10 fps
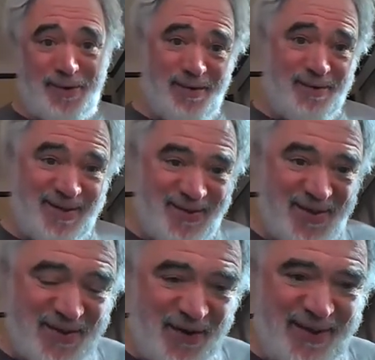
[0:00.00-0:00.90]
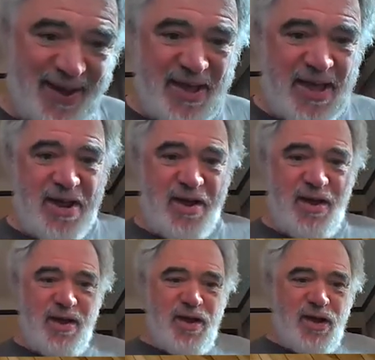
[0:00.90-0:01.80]
Okay. Okay.
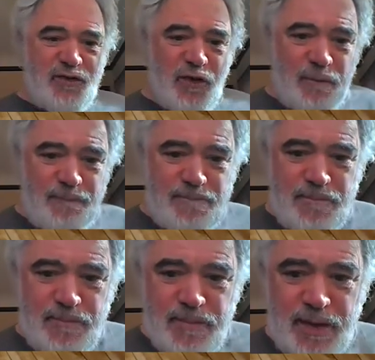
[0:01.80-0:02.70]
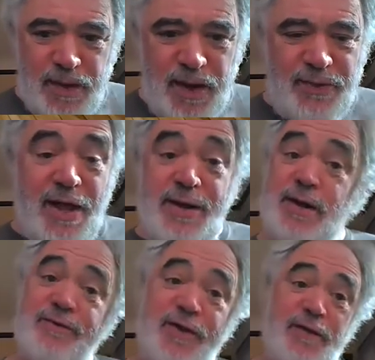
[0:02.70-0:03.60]
So, and then
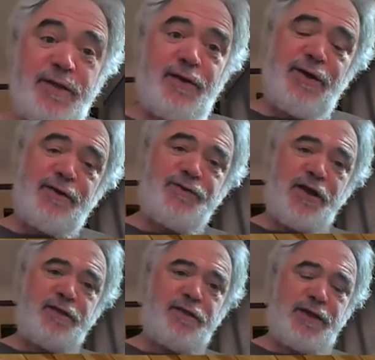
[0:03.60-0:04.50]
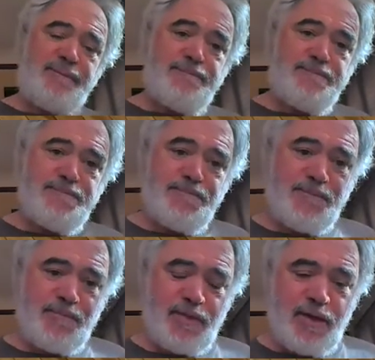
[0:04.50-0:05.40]
here's the other, now here's the other thing.
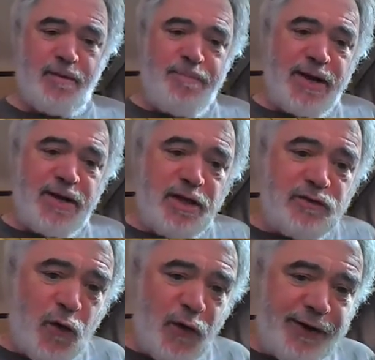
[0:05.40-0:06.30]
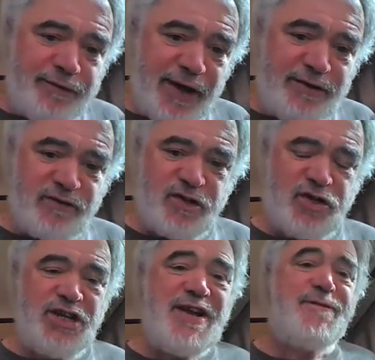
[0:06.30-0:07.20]
Many of these organizations
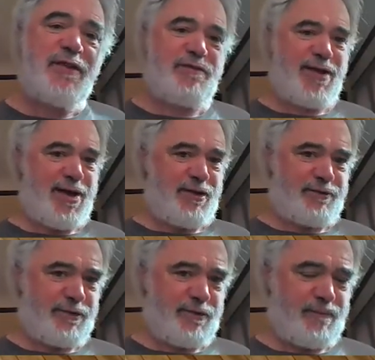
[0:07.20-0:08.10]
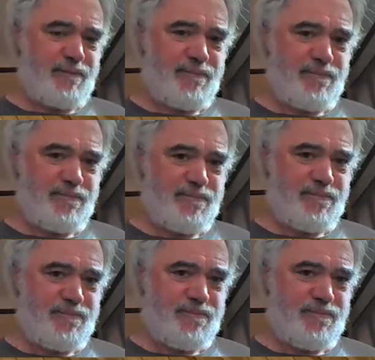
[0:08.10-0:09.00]
achieve this status
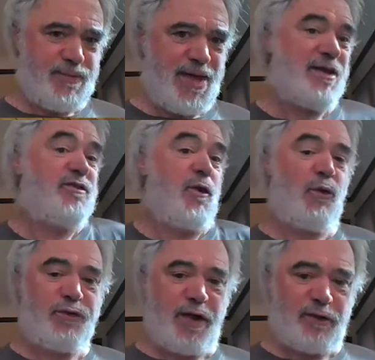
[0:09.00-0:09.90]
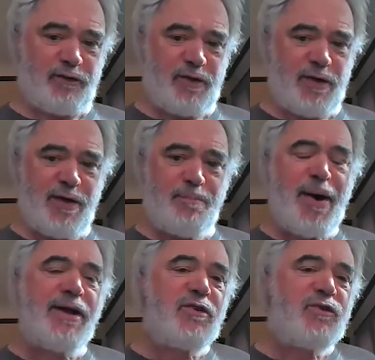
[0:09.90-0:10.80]
as sole sellers
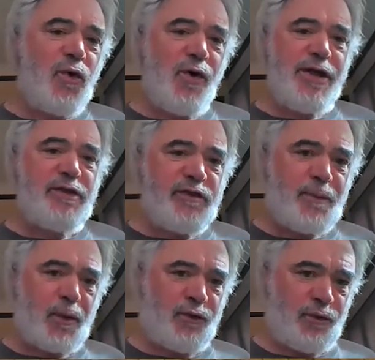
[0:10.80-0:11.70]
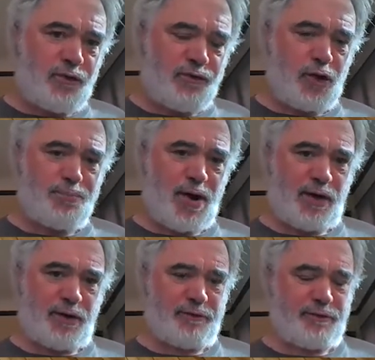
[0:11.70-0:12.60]
by destroying substitutes for their
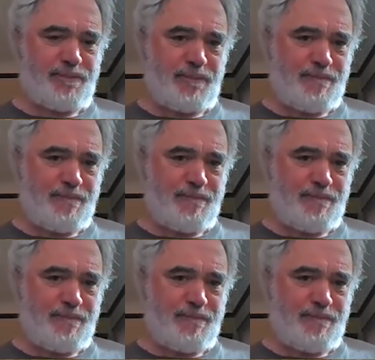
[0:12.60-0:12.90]
products.